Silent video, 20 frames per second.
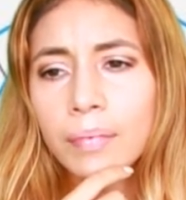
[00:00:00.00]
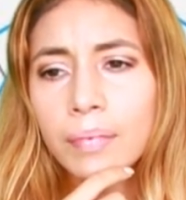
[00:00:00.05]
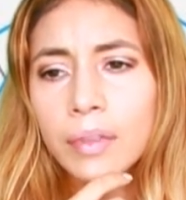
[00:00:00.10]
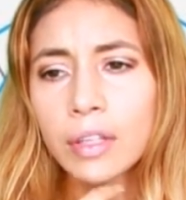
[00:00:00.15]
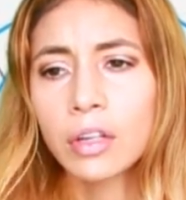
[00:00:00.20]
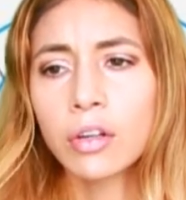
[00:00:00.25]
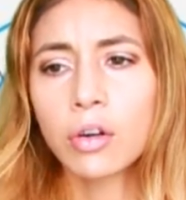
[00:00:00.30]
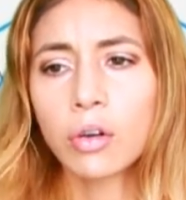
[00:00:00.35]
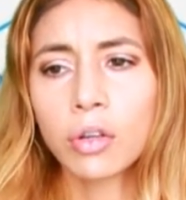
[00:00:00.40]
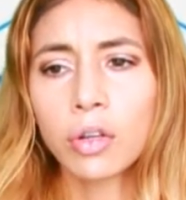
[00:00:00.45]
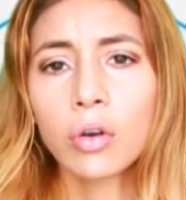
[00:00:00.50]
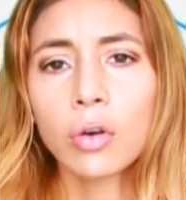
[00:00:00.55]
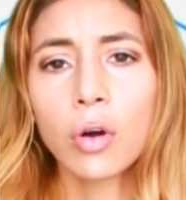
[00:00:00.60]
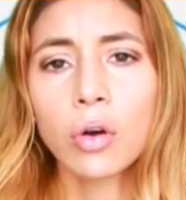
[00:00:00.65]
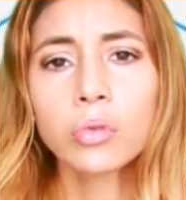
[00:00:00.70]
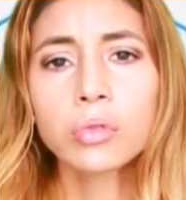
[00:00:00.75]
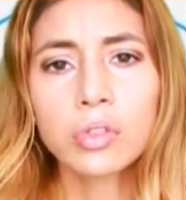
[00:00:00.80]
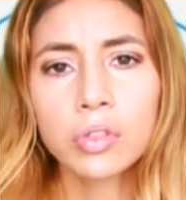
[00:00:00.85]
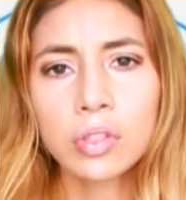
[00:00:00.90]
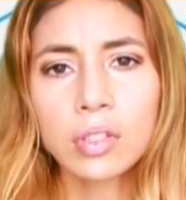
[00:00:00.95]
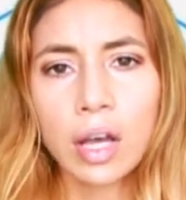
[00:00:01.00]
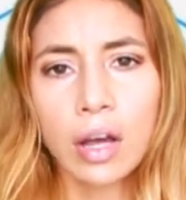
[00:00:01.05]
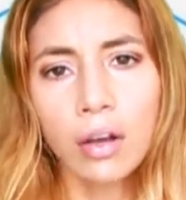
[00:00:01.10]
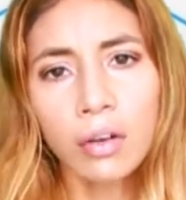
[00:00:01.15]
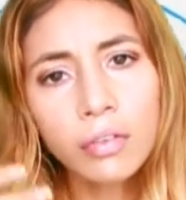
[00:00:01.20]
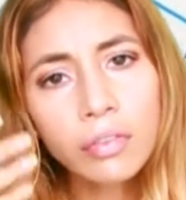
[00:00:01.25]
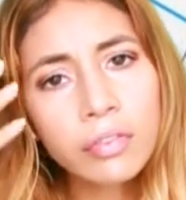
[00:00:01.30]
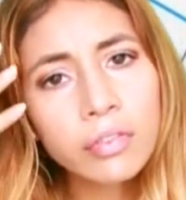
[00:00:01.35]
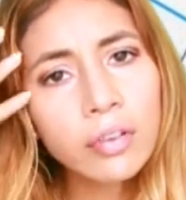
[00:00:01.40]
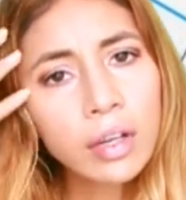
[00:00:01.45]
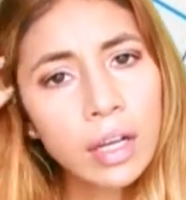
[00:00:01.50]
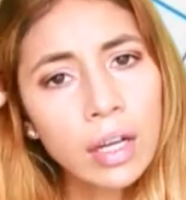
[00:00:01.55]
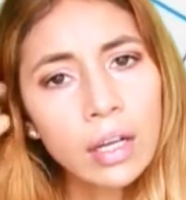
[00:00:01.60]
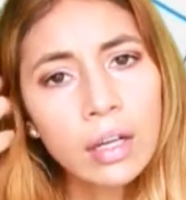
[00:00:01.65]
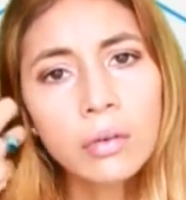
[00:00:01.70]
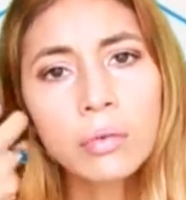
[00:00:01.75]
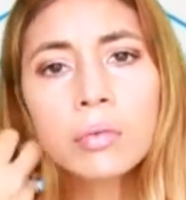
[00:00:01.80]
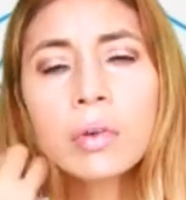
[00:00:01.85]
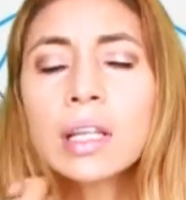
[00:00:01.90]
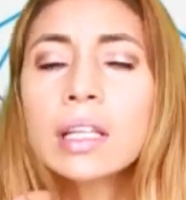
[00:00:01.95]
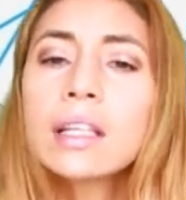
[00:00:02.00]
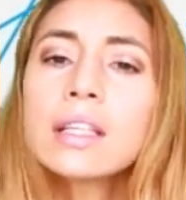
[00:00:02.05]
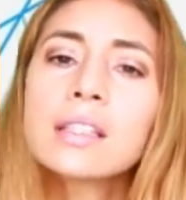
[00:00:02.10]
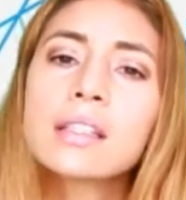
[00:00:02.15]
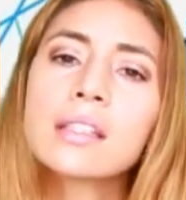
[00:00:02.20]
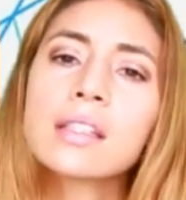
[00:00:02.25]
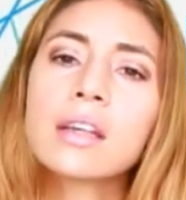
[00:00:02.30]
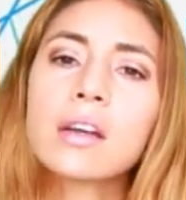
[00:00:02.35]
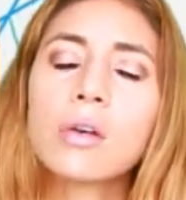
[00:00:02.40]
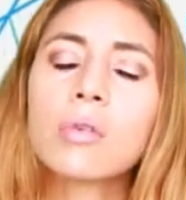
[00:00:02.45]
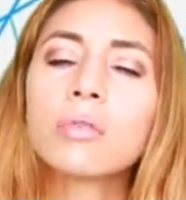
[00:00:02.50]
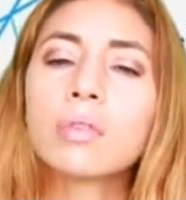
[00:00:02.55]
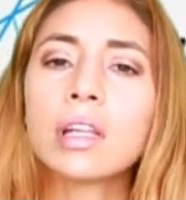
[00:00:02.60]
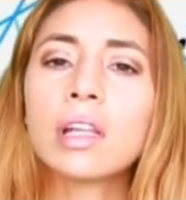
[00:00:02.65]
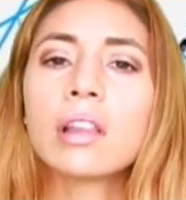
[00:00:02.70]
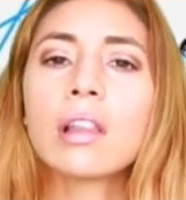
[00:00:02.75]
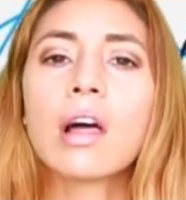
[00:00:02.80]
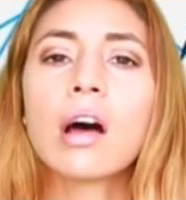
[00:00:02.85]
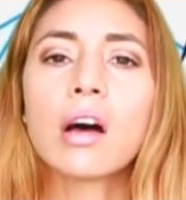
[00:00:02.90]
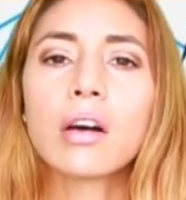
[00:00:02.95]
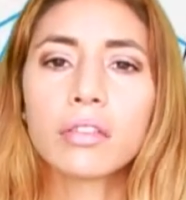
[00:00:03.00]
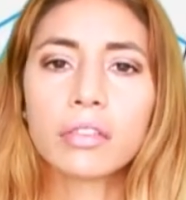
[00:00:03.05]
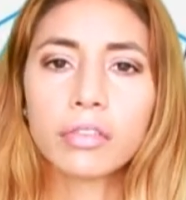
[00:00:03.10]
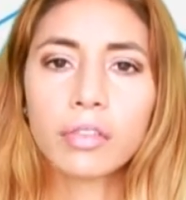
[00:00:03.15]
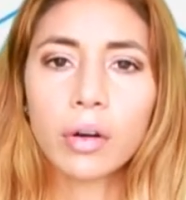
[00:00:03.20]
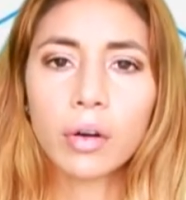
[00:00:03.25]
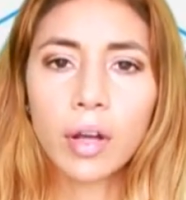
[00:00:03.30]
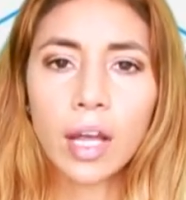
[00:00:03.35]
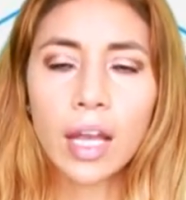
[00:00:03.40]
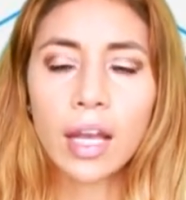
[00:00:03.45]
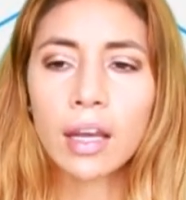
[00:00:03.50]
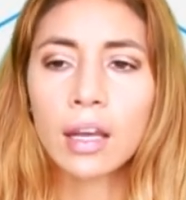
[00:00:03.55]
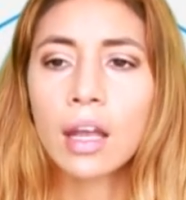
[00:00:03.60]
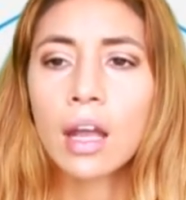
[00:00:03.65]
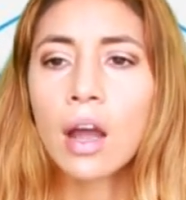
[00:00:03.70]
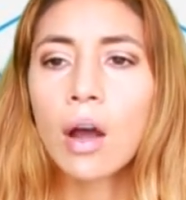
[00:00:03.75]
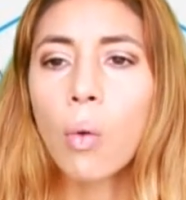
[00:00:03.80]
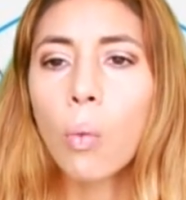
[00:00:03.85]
your own self. Really see only love, okay?